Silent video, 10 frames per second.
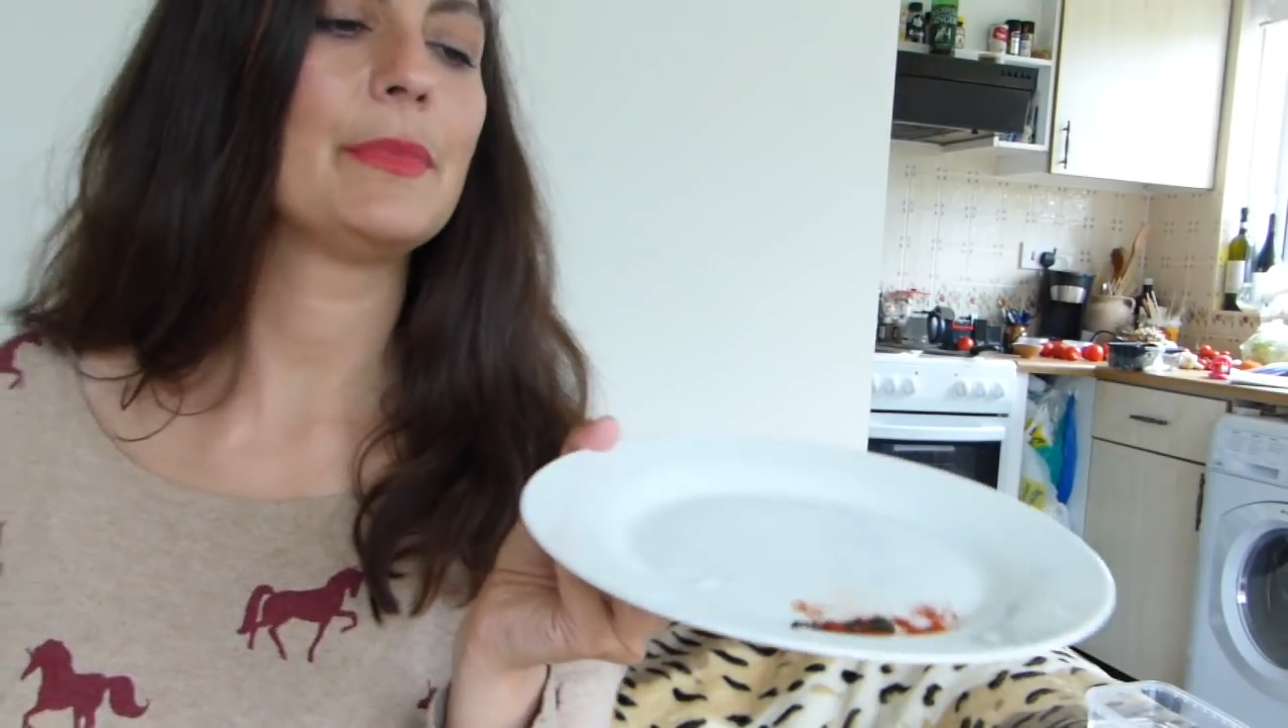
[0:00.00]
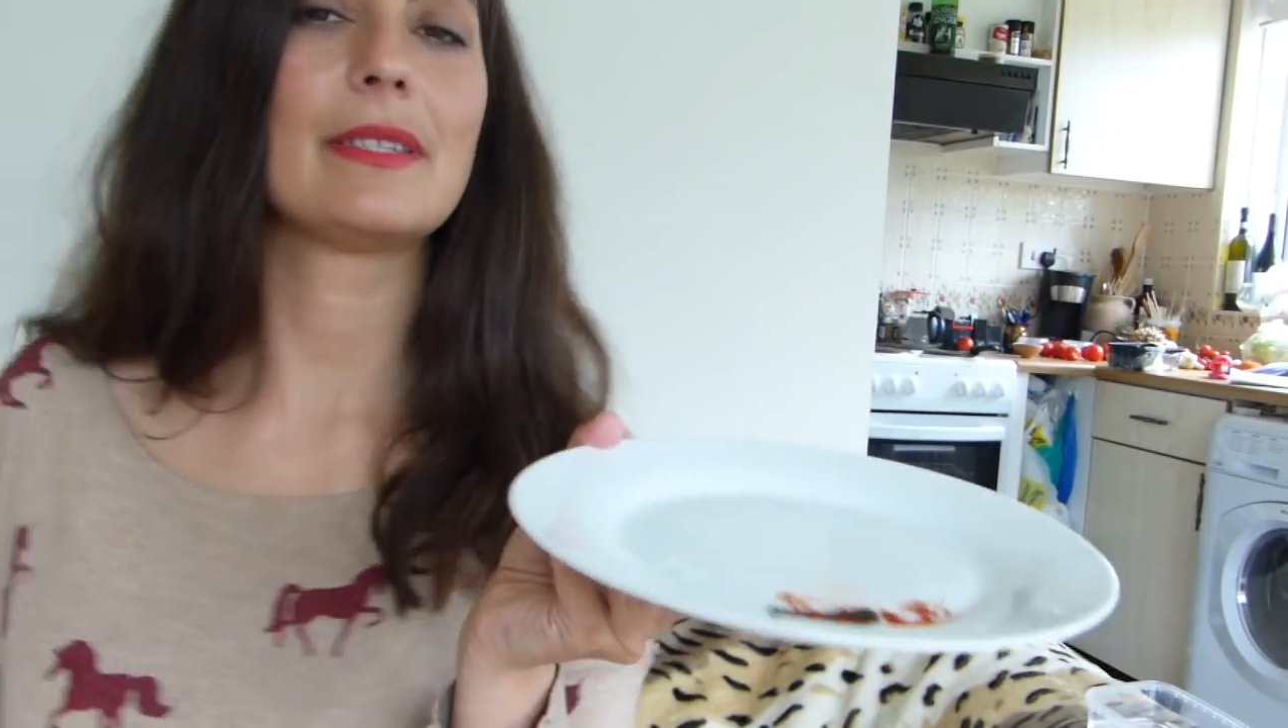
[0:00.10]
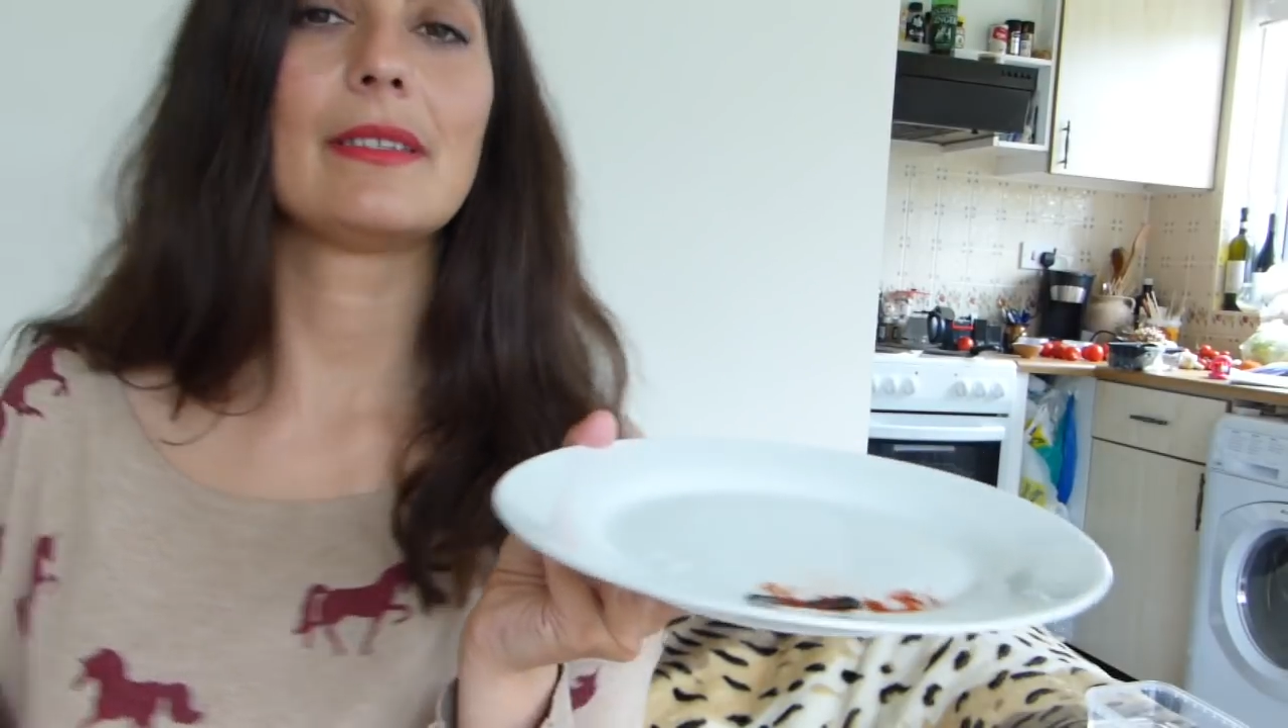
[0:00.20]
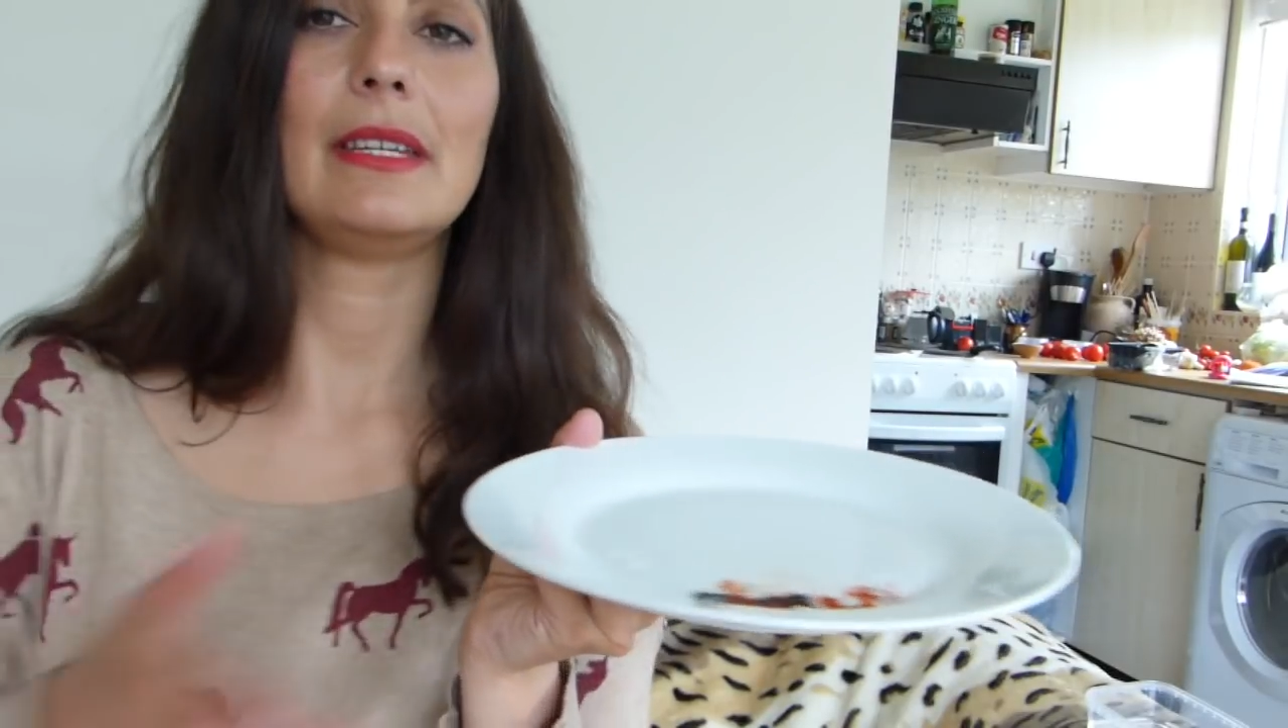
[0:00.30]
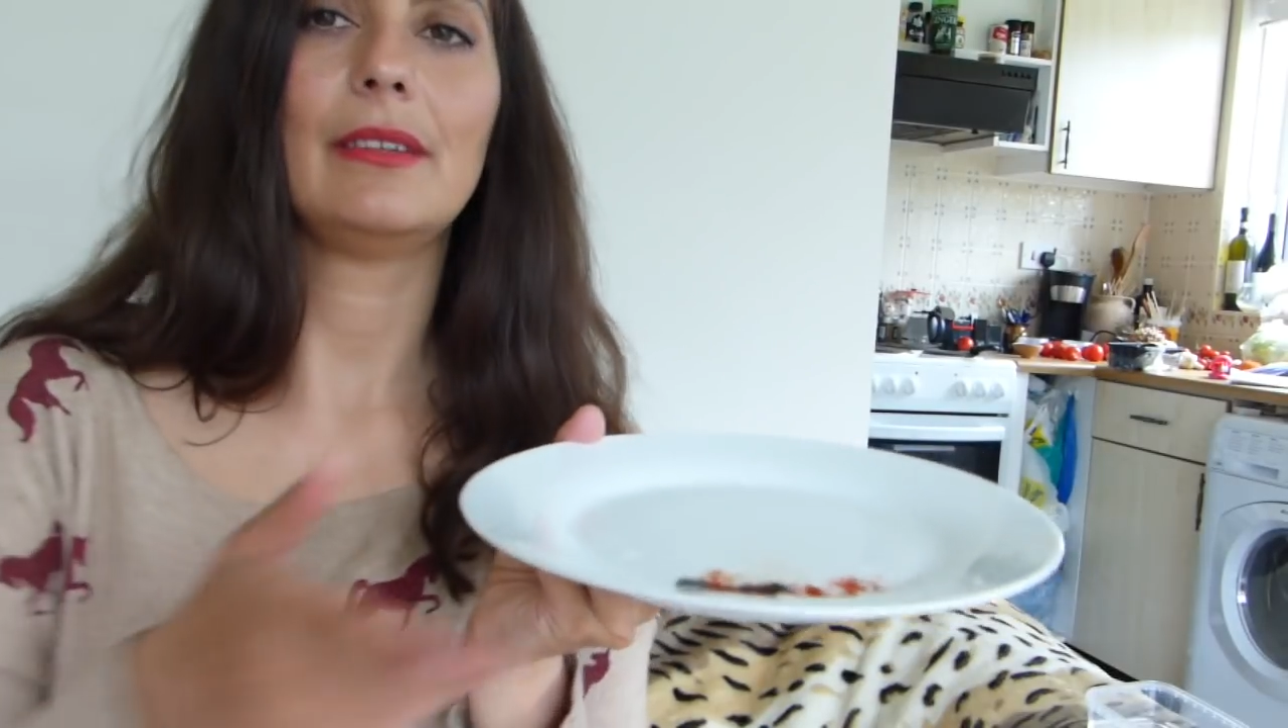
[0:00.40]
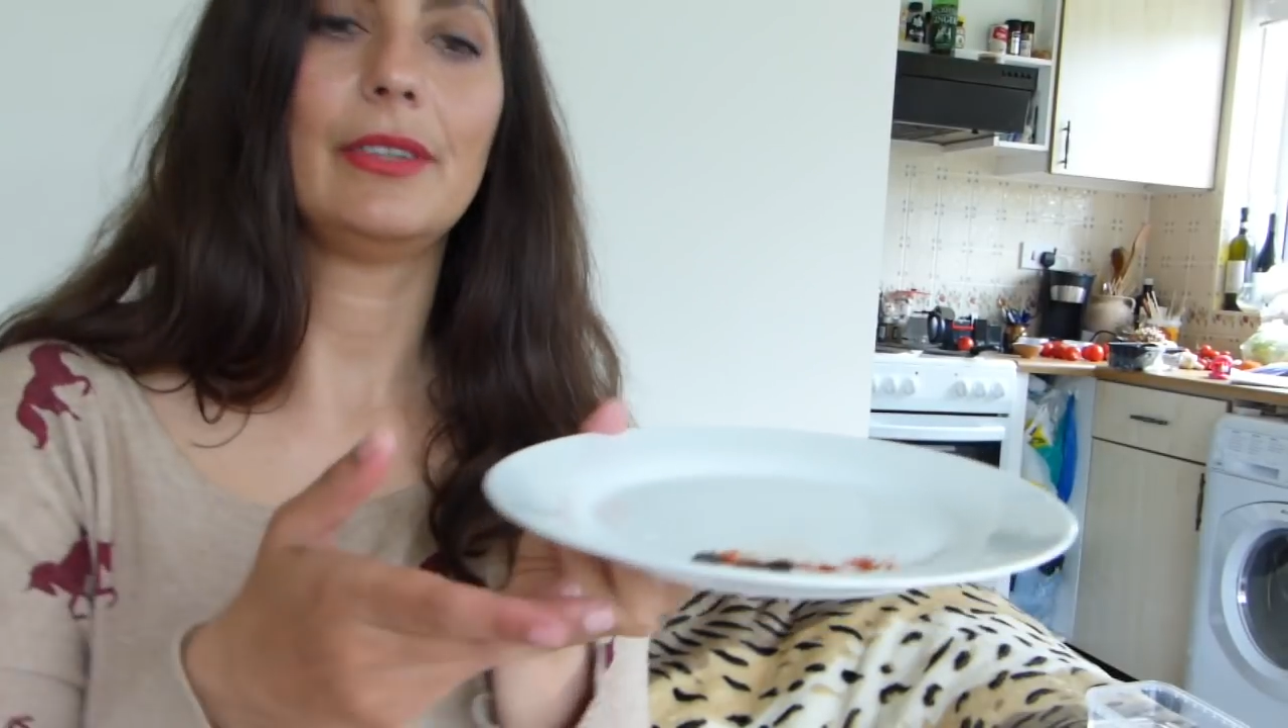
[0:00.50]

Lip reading: to see